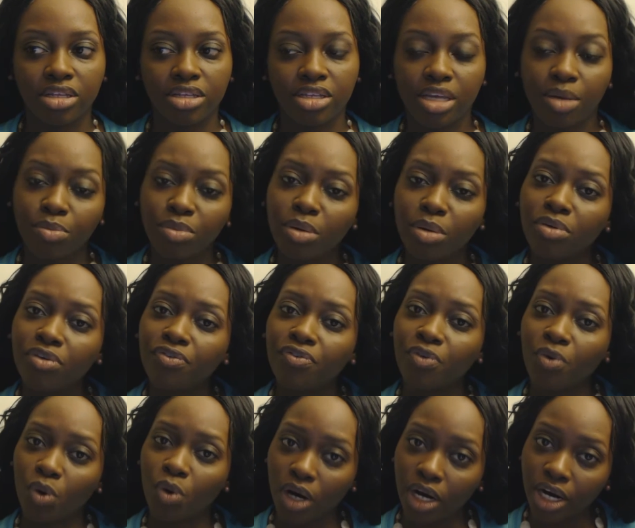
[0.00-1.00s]
tip number
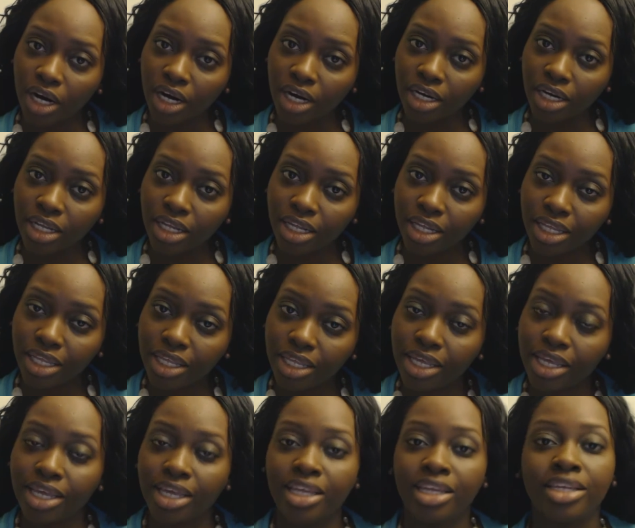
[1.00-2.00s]
4
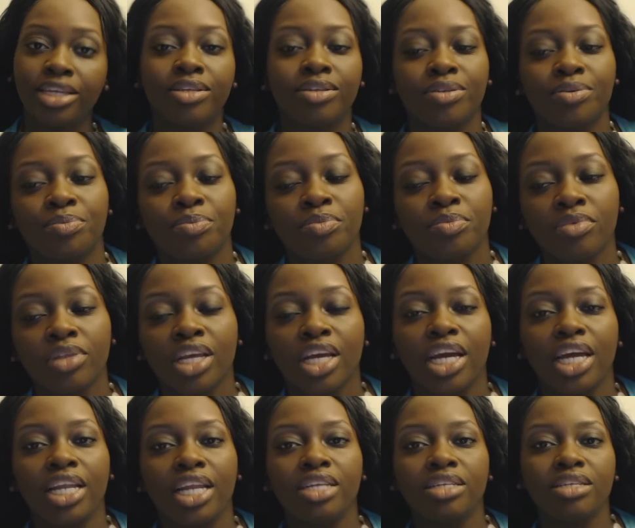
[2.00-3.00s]
is
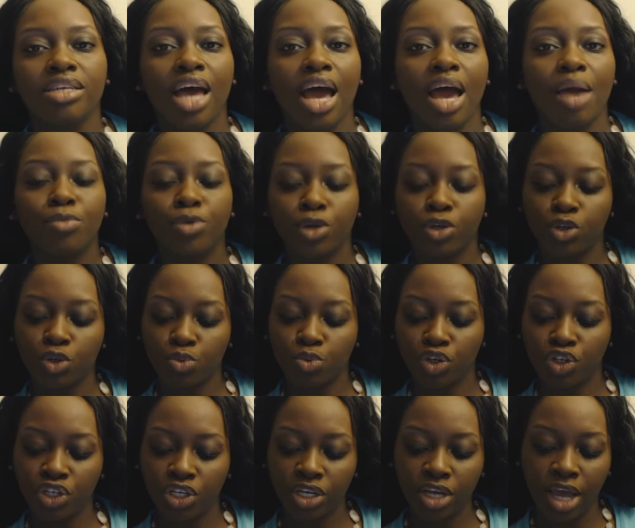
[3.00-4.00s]
anytime you're
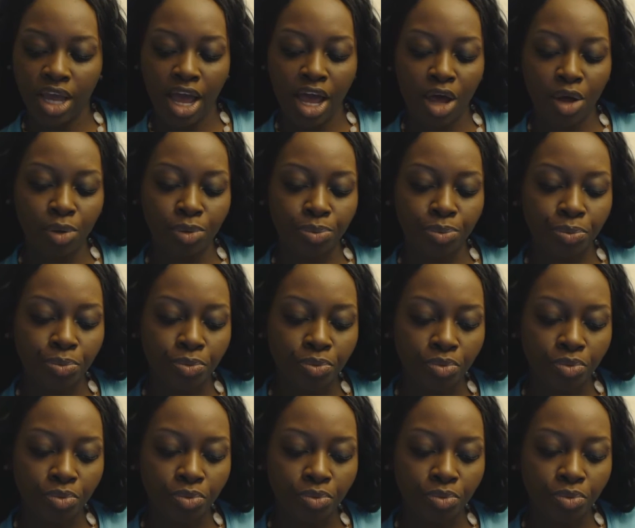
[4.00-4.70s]
switching out